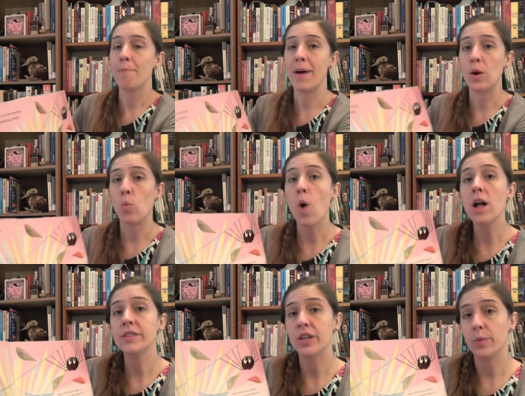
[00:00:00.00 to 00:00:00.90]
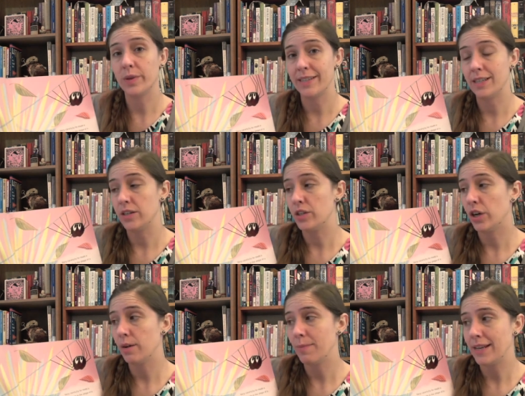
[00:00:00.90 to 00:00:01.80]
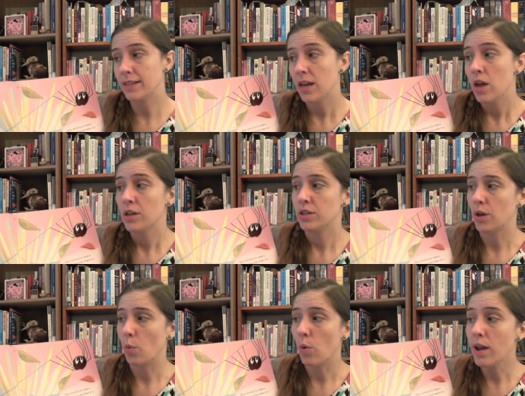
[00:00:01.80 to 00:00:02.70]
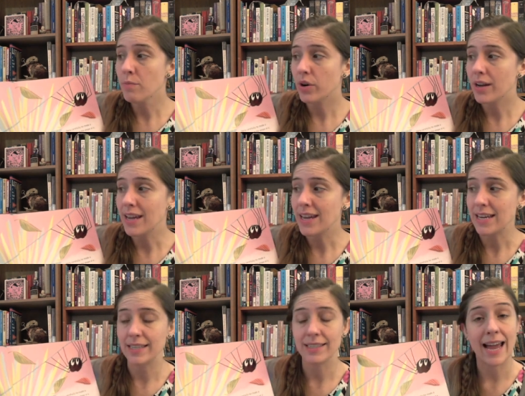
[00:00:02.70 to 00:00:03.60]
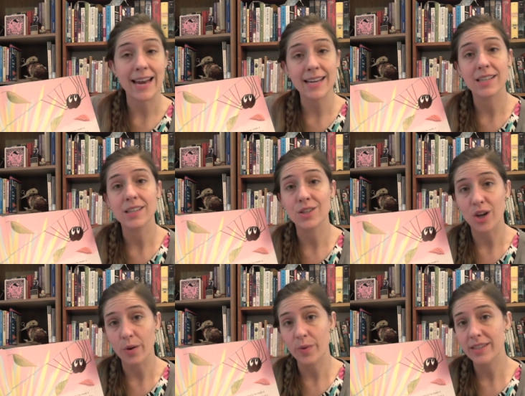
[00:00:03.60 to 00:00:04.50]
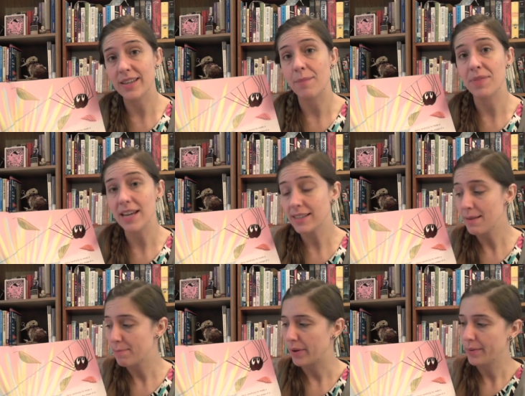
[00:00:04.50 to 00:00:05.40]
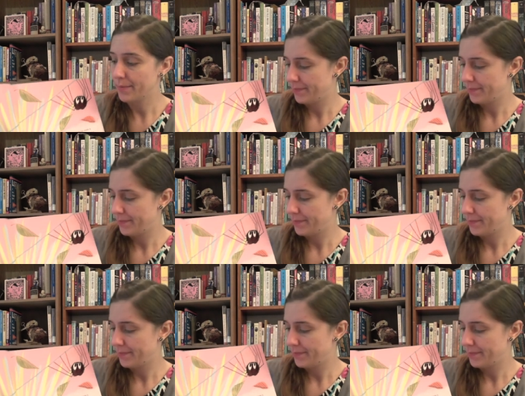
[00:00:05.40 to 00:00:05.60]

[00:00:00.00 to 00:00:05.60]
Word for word: But Walter was determined, so one morning he decided to start with something simple.